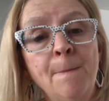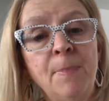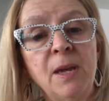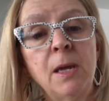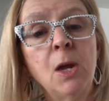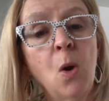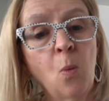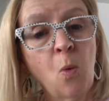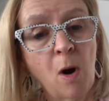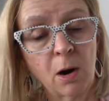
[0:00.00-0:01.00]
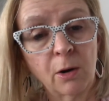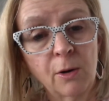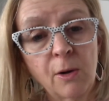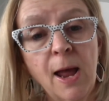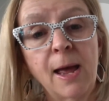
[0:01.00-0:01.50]

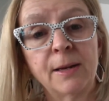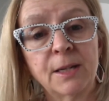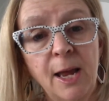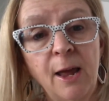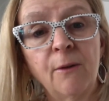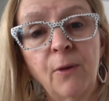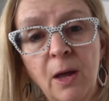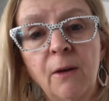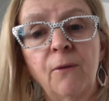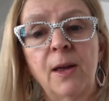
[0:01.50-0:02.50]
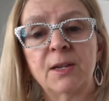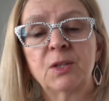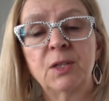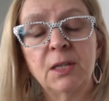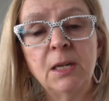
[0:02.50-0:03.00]

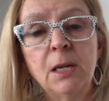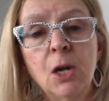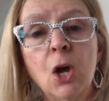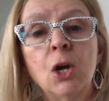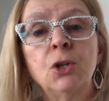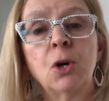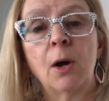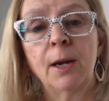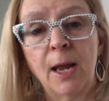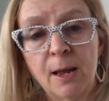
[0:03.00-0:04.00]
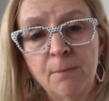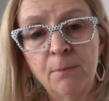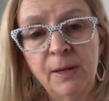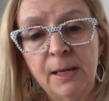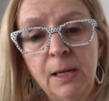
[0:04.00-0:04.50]

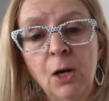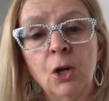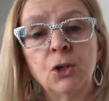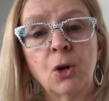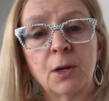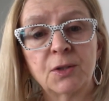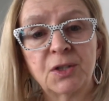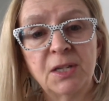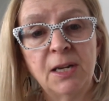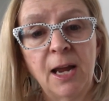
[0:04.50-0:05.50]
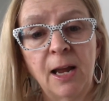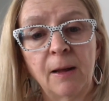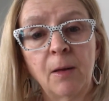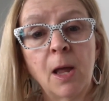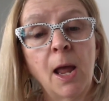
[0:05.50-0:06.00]
bwalker@ffsd.mb.ca,